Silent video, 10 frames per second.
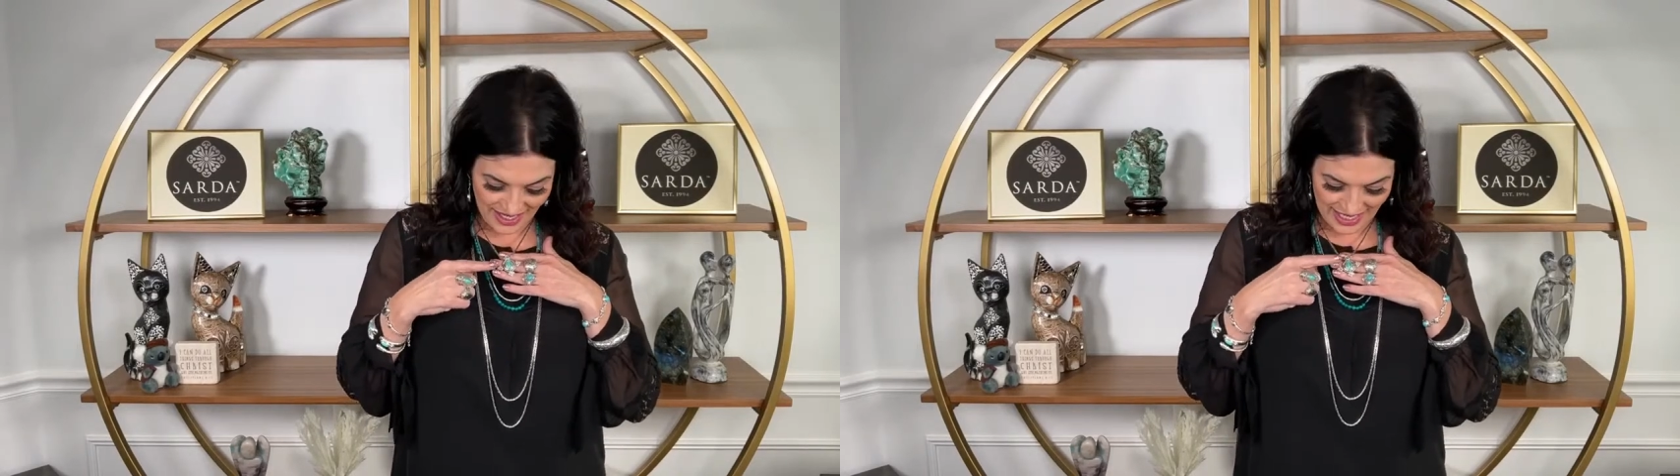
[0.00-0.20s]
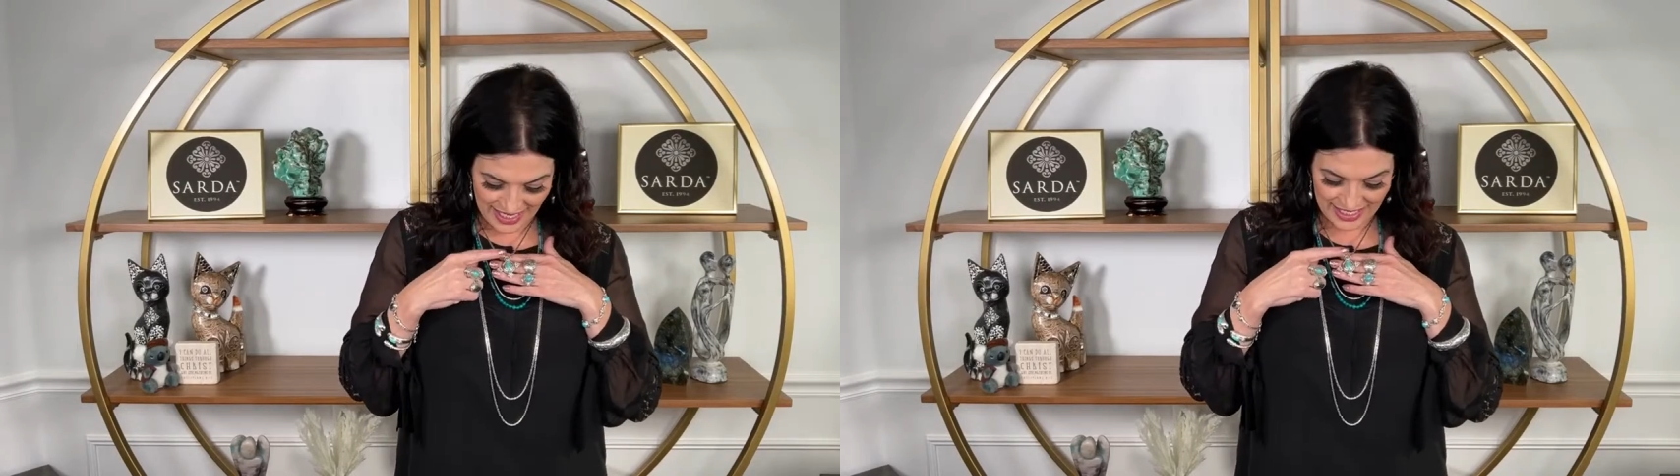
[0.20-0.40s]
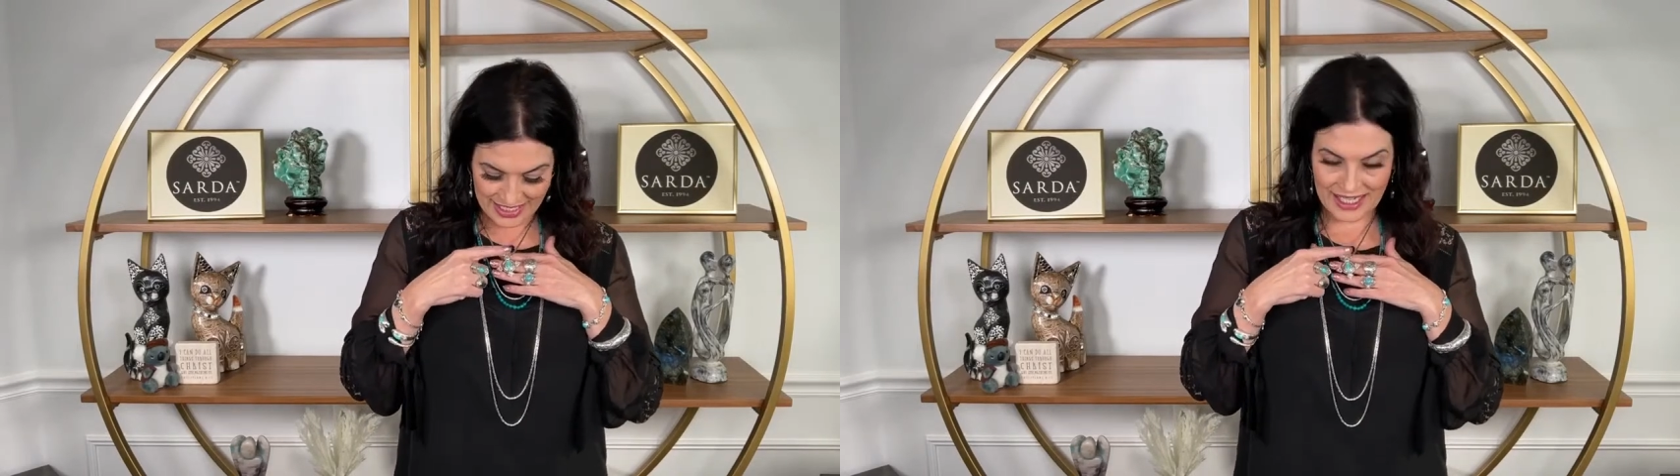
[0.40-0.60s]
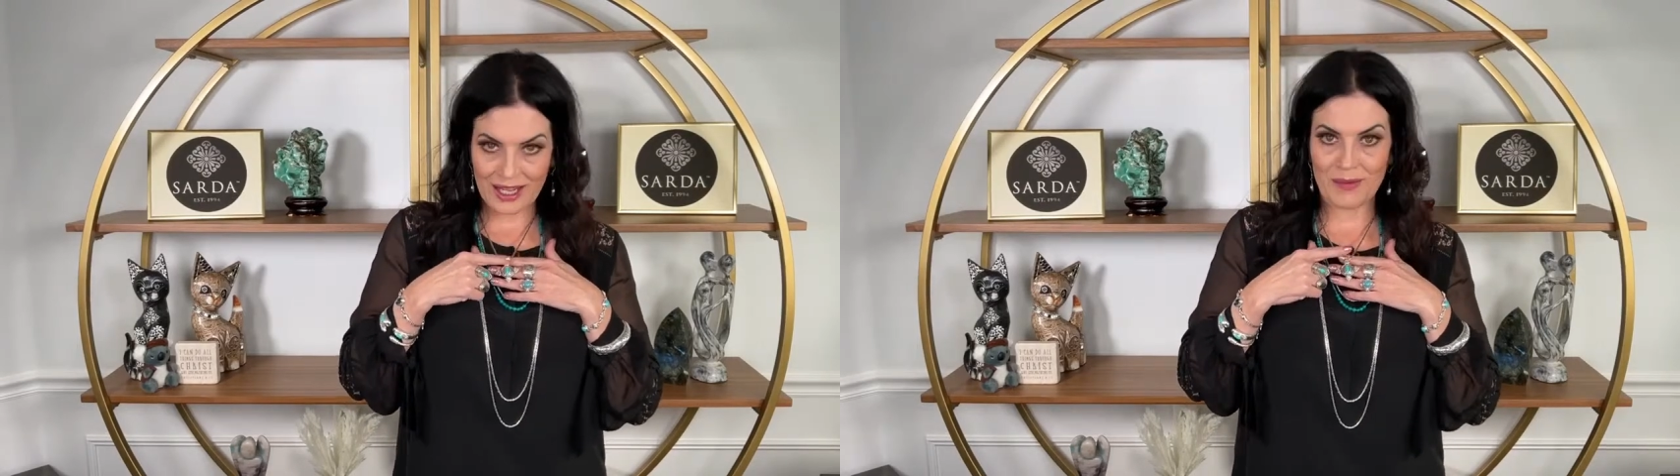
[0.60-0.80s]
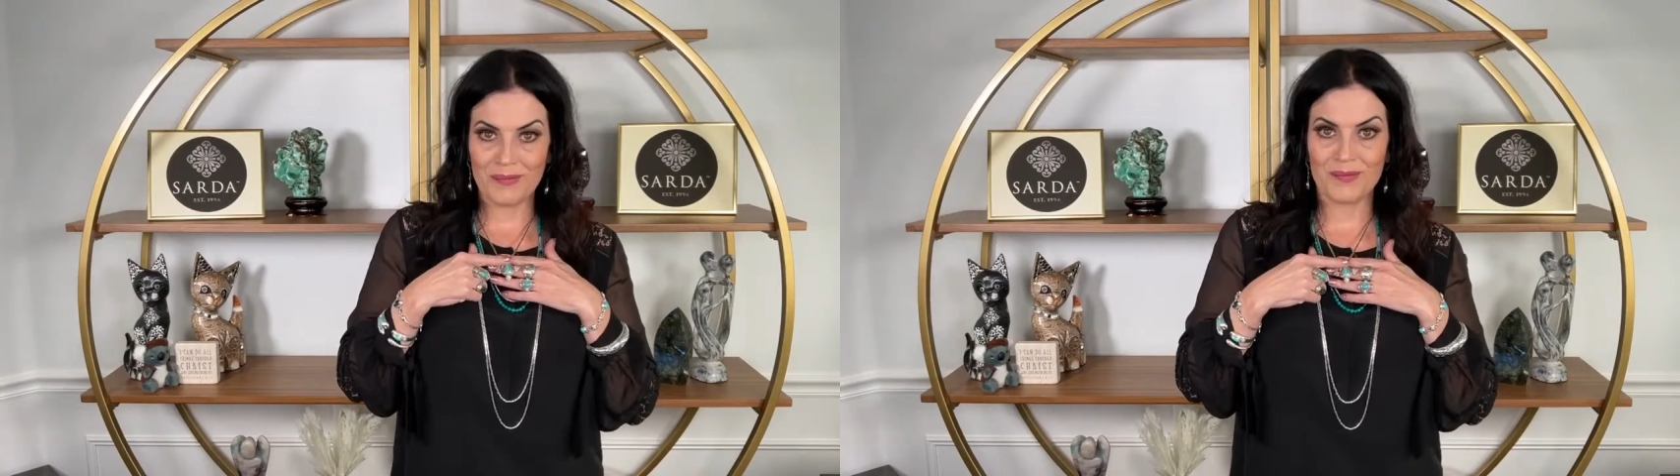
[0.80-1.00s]
And
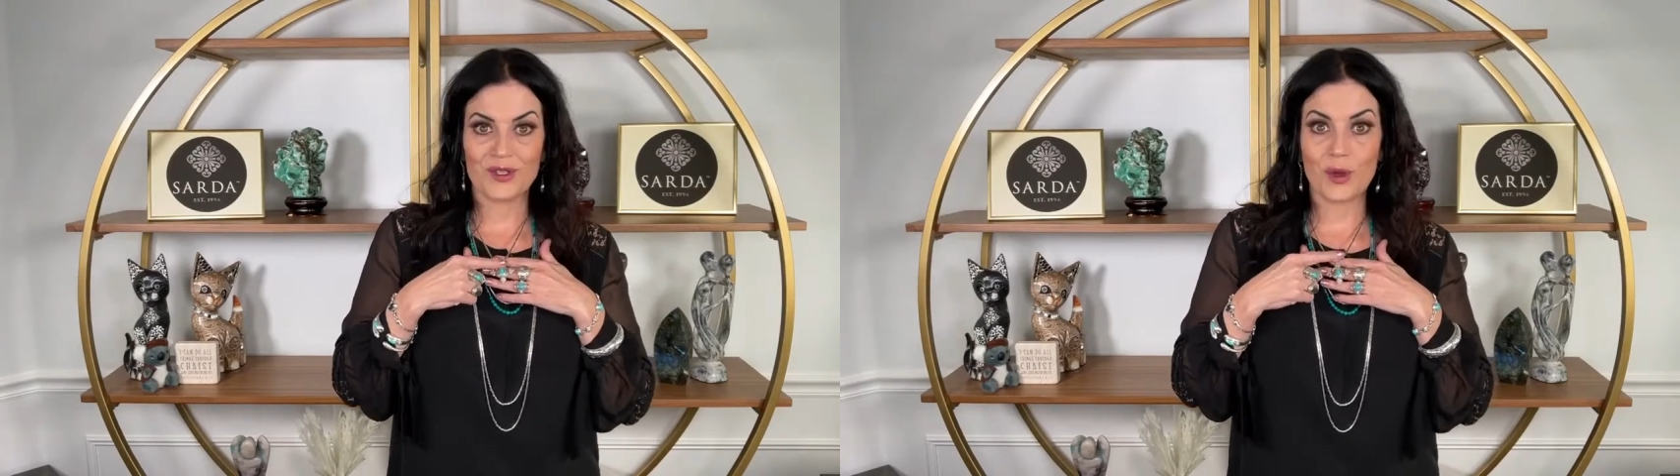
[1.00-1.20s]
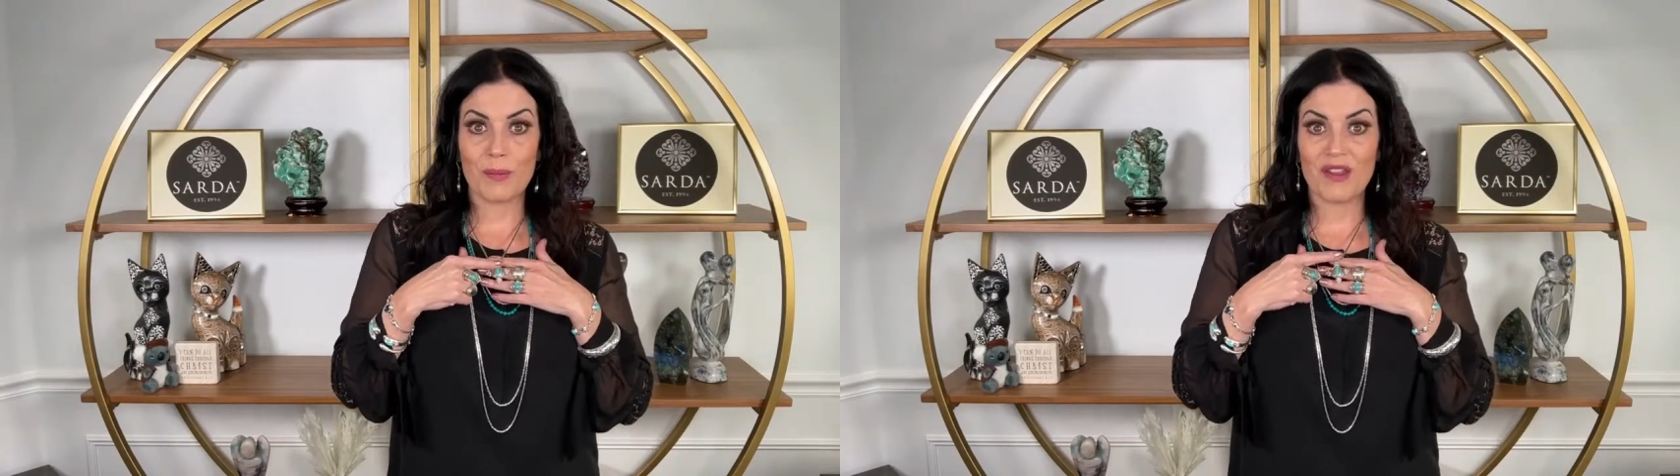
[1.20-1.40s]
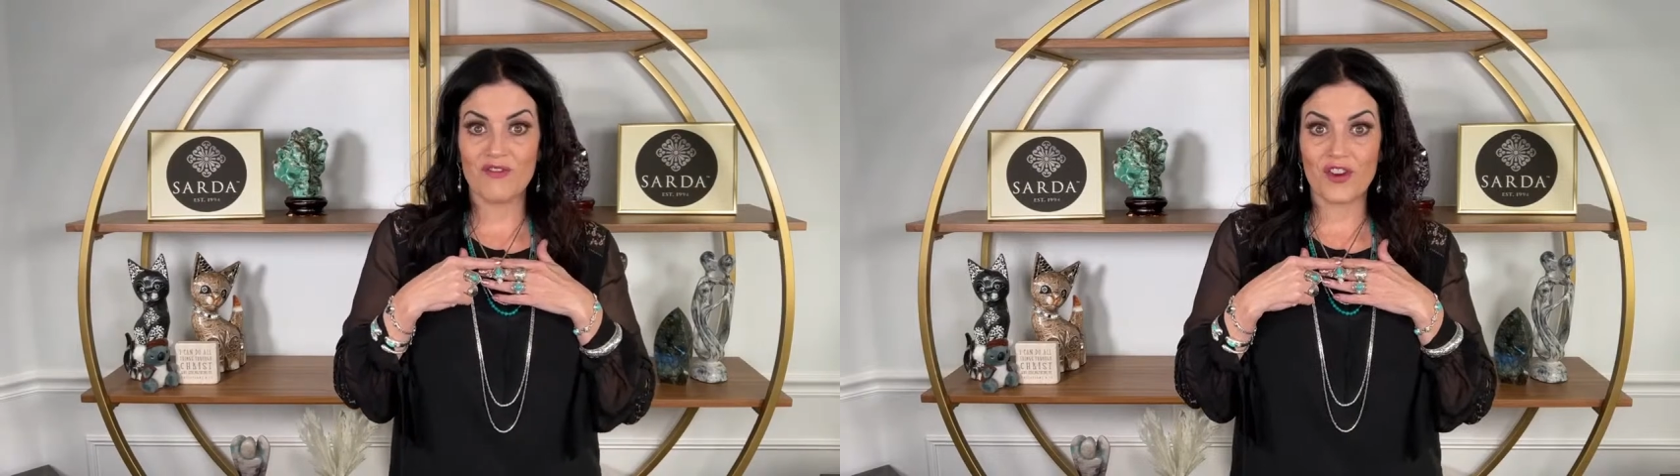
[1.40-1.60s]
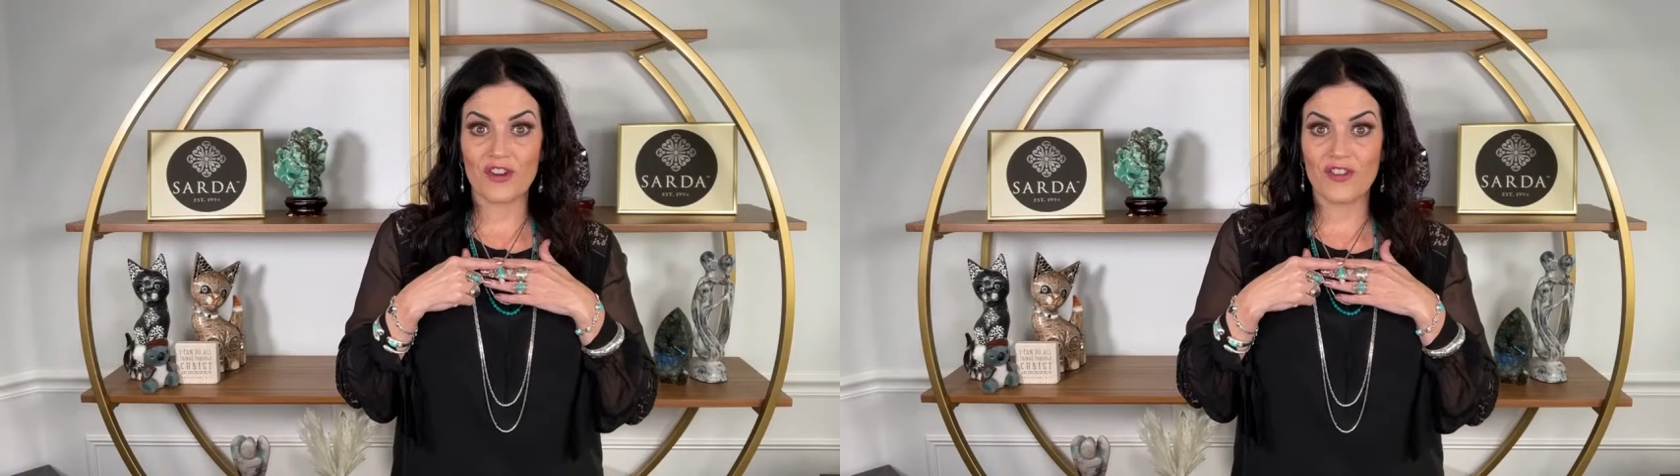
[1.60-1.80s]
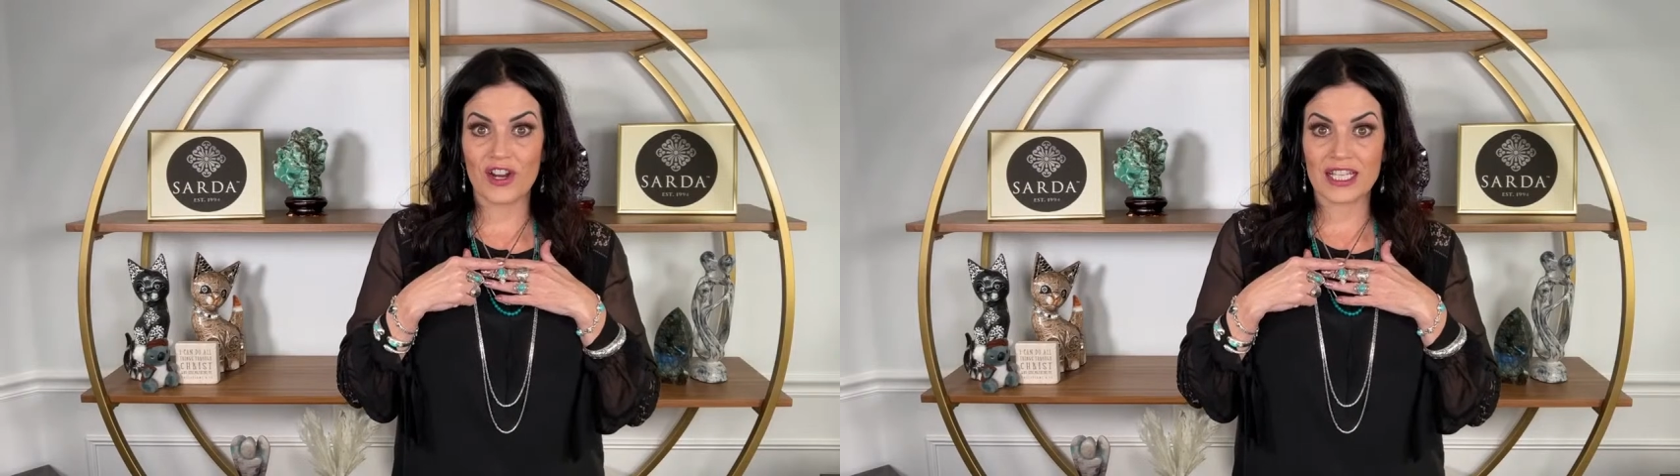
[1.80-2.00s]
um, so I'm
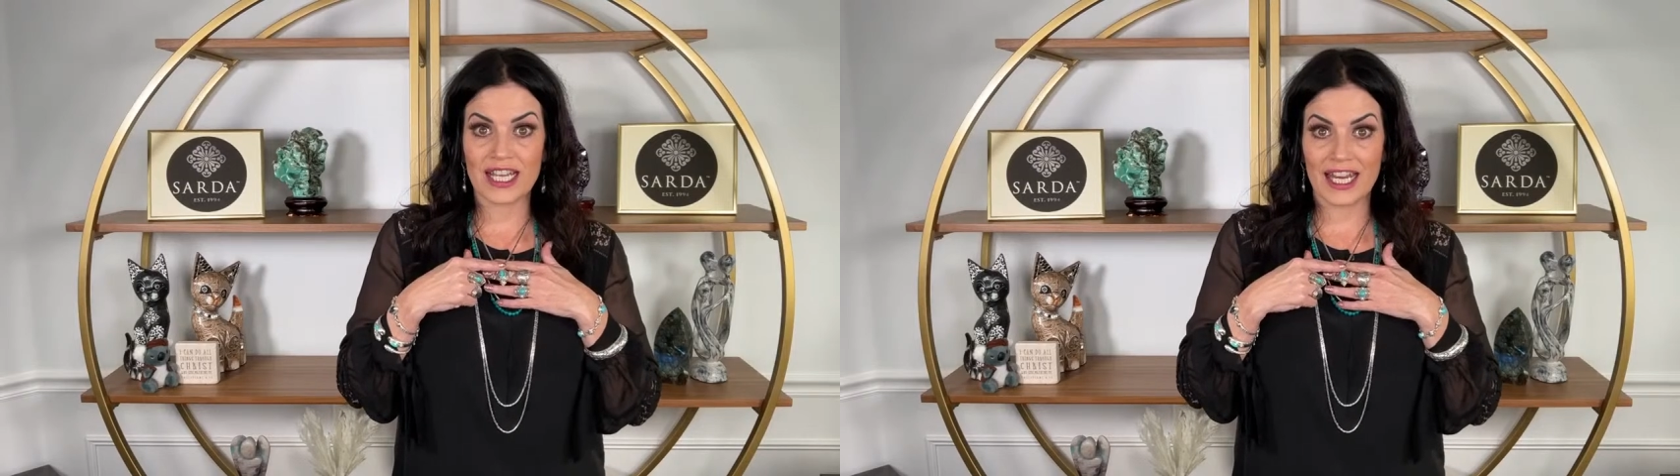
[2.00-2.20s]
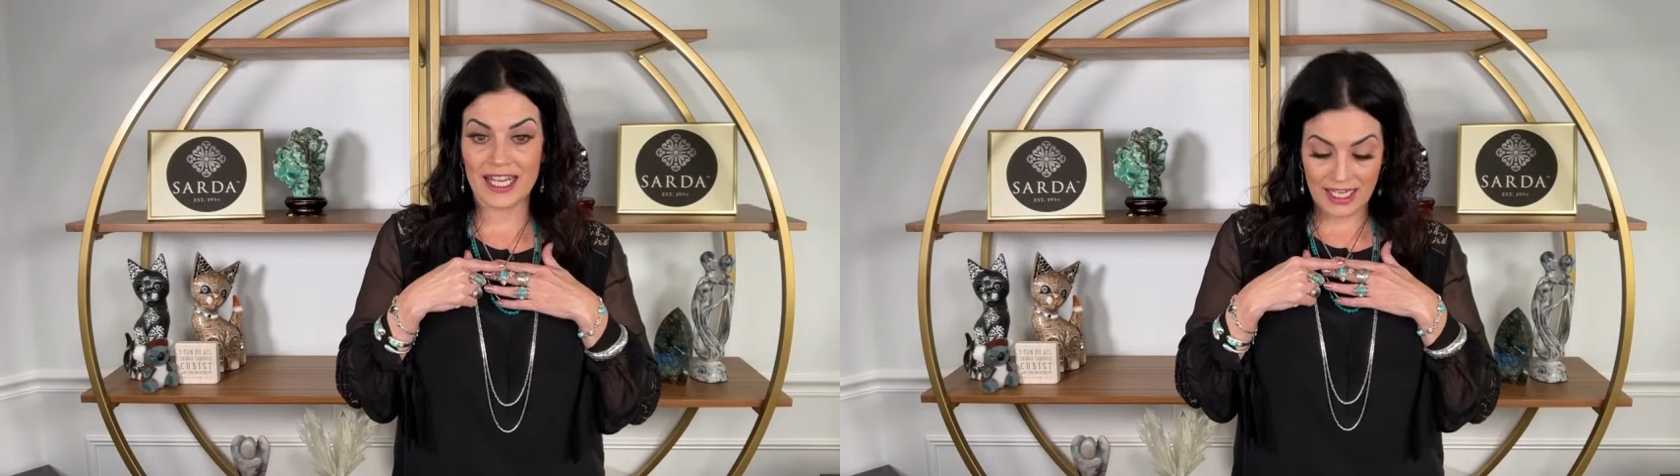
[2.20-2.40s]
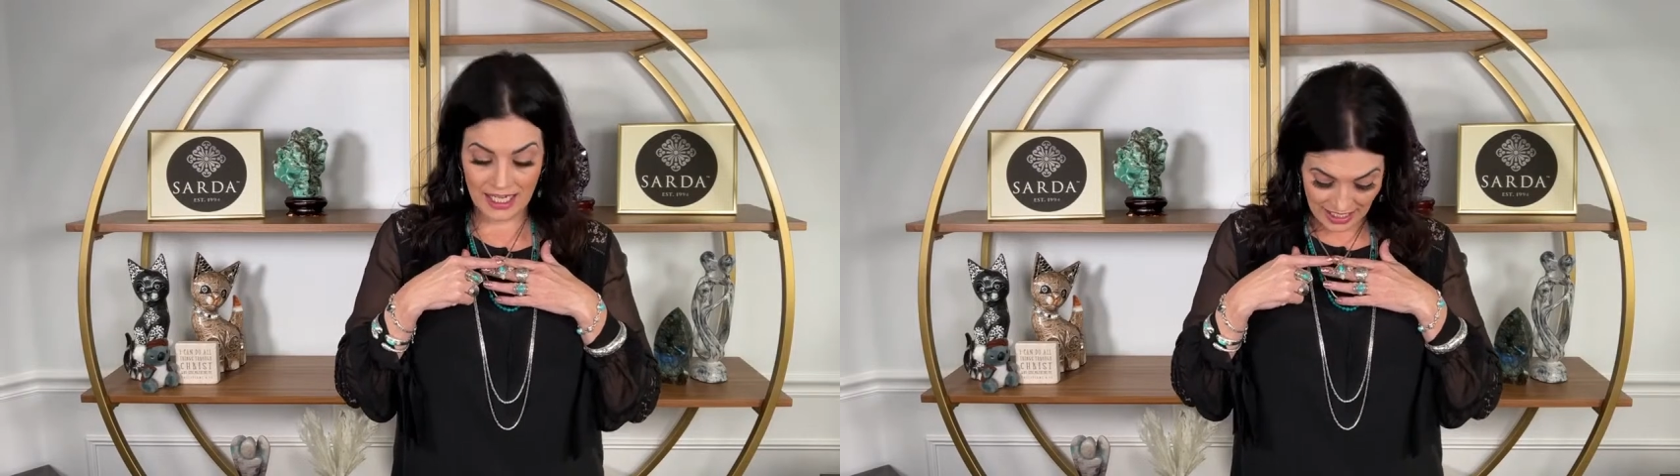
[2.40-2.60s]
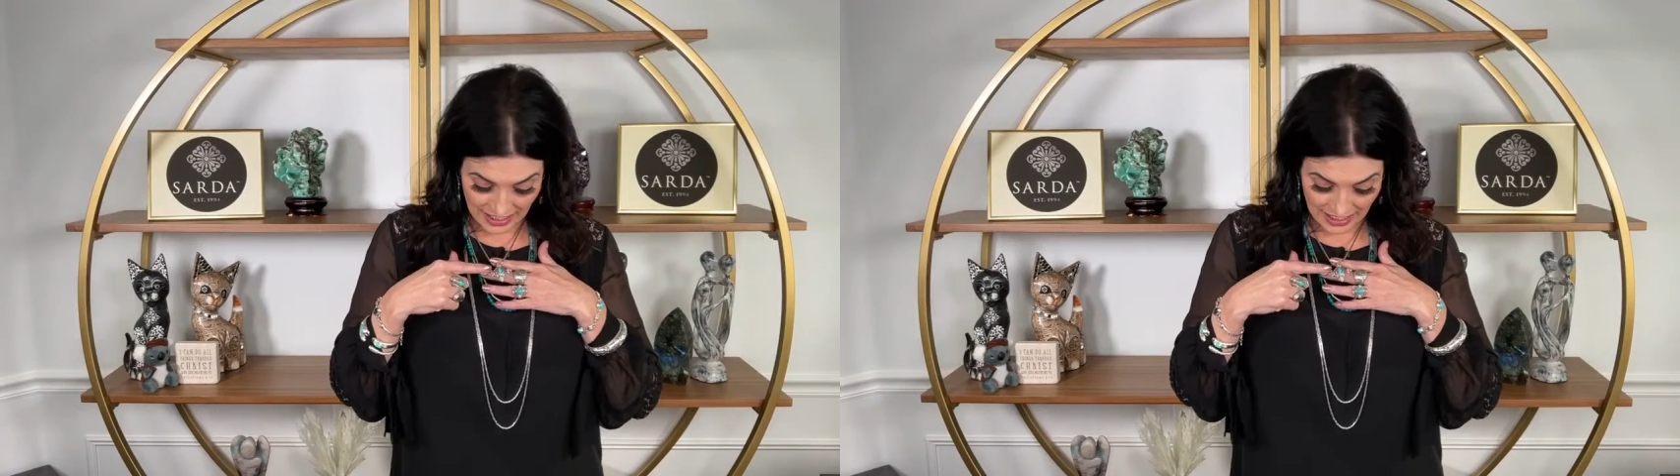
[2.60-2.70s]
very, very excited.